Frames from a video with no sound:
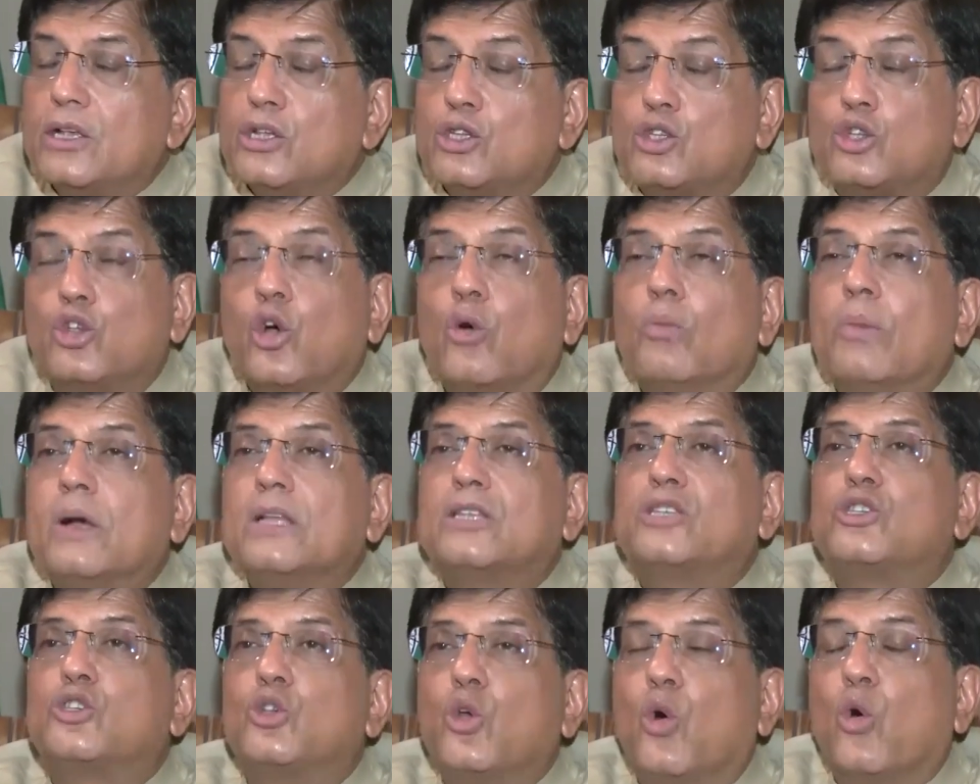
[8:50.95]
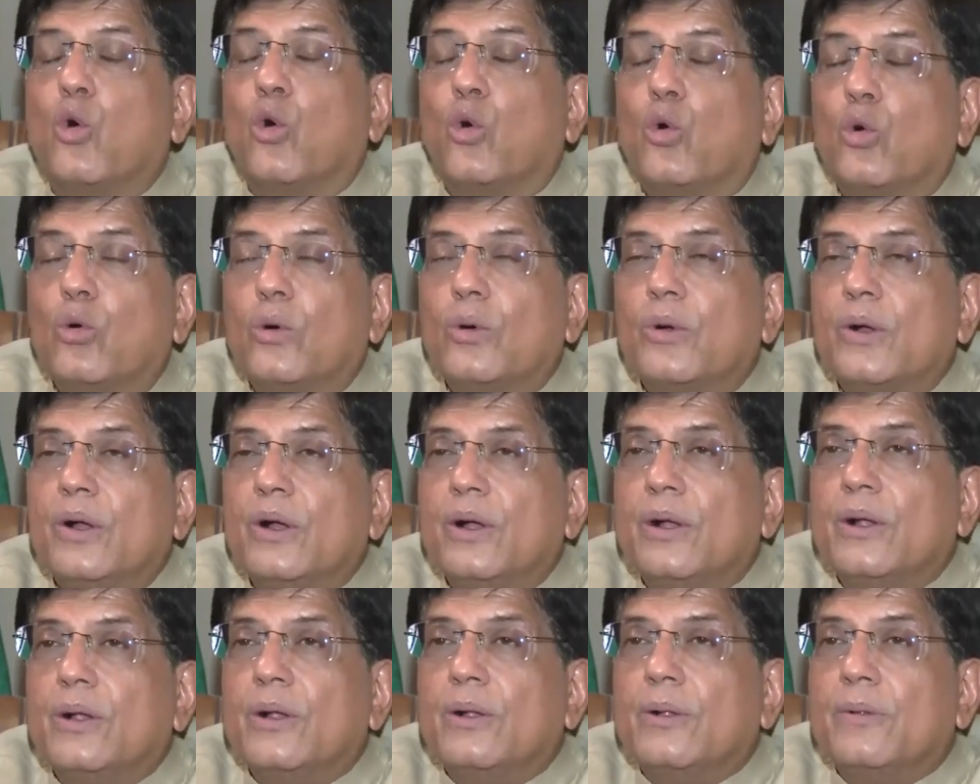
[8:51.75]
So much so
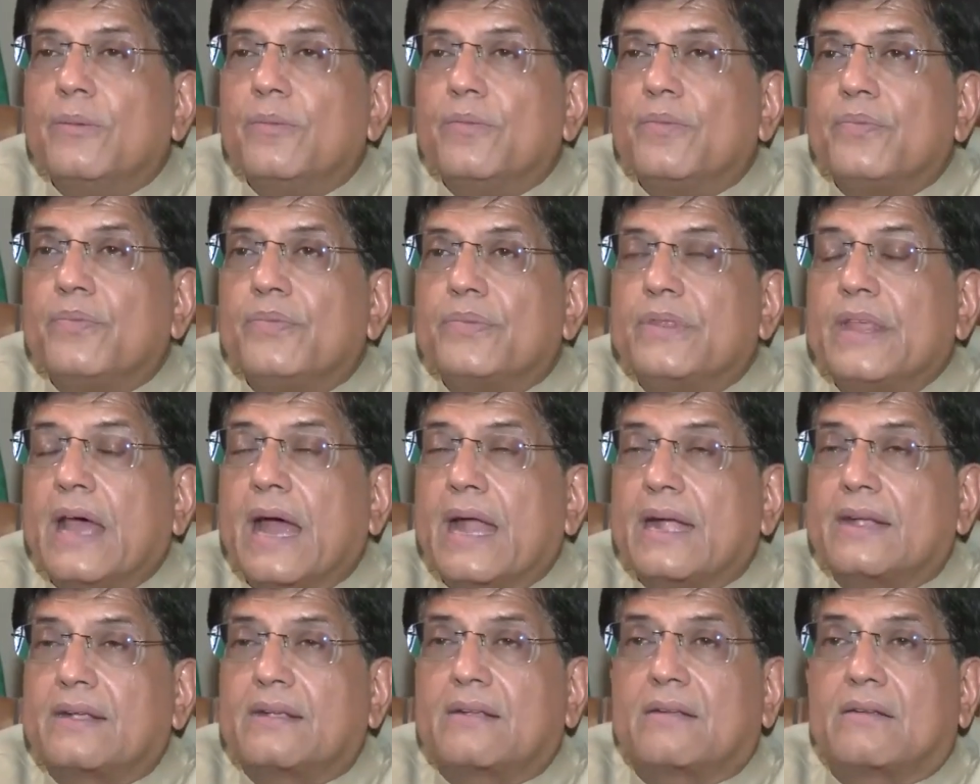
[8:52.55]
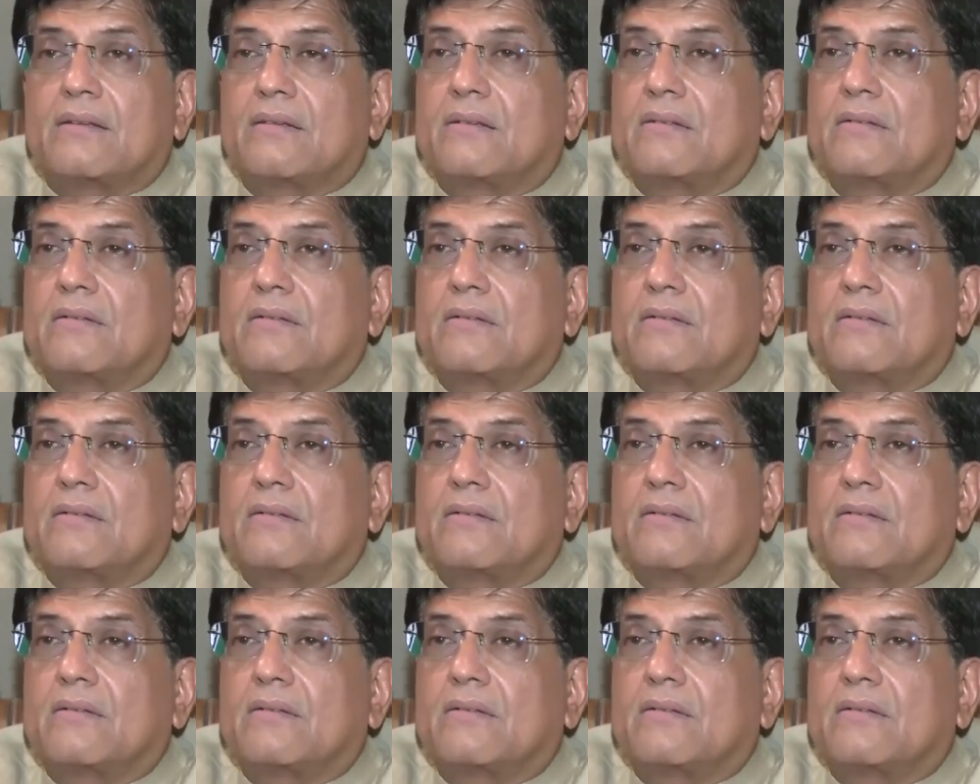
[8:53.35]
that